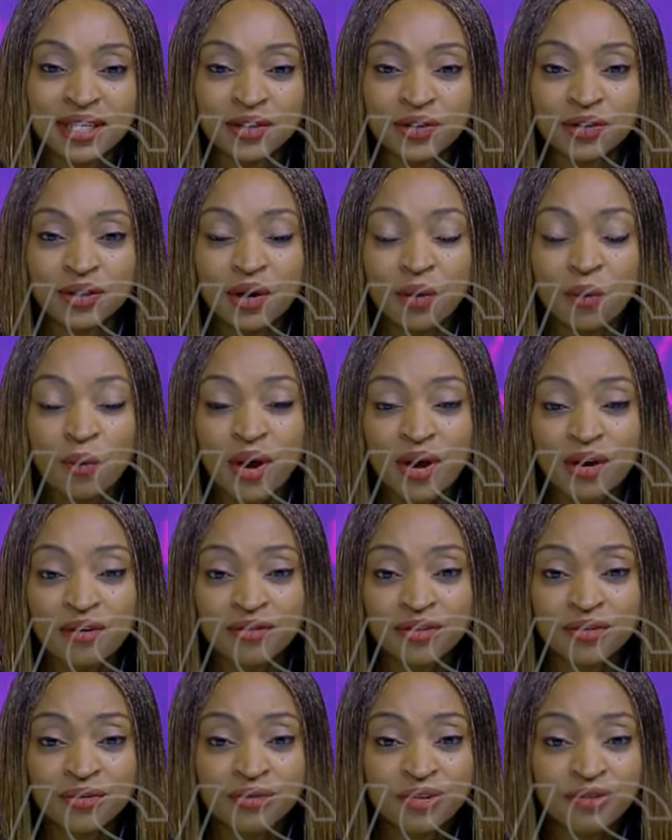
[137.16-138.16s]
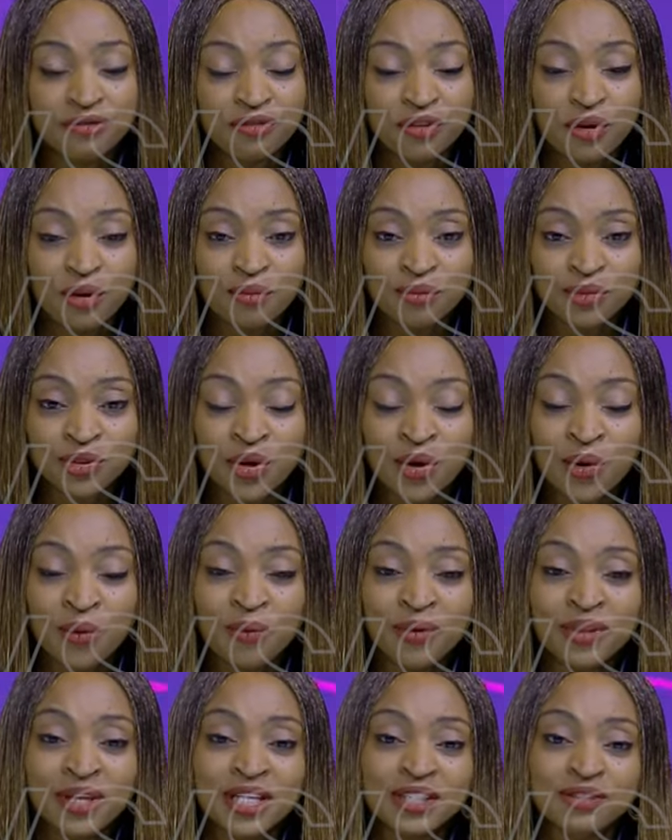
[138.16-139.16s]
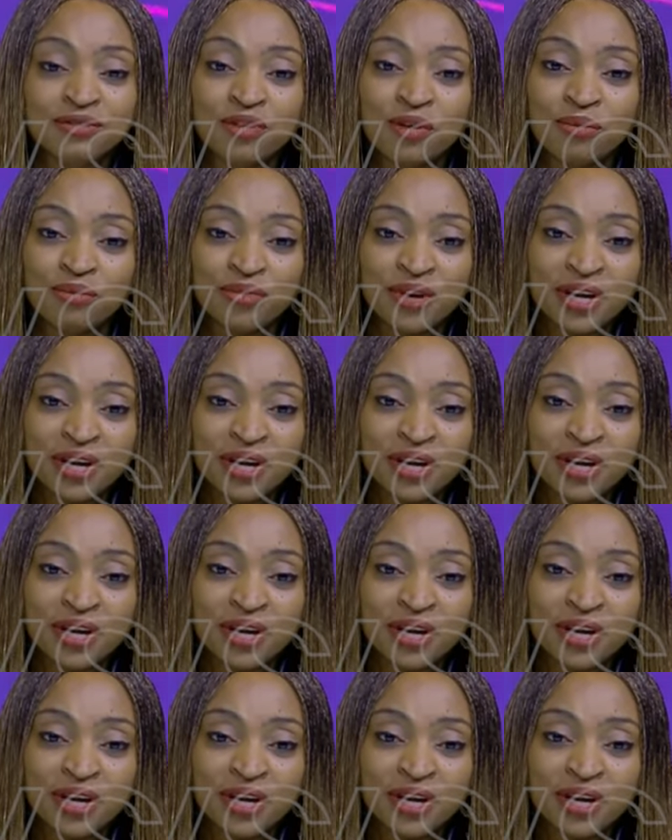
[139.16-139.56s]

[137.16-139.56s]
are not aware of the reforms, whether it's from